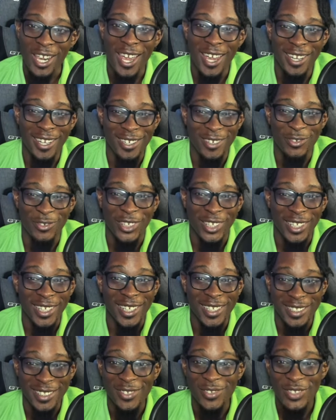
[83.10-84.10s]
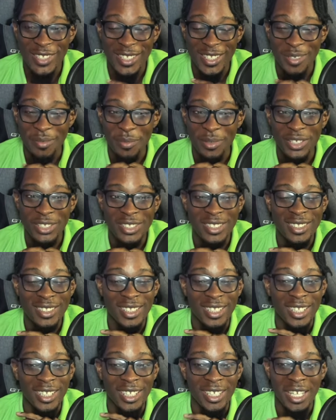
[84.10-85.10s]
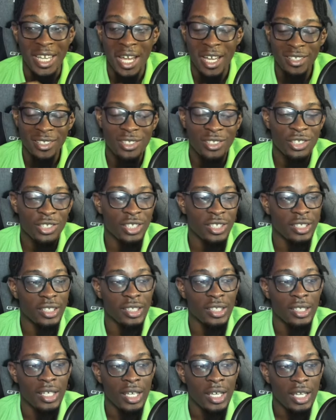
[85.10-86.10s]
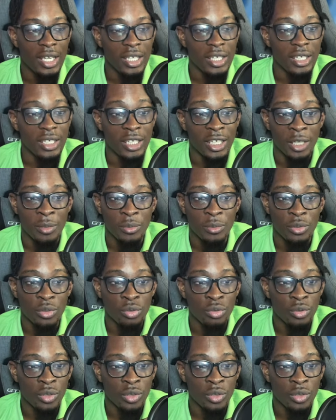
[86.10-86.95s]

realized it was an emergency. He answered, and he came through.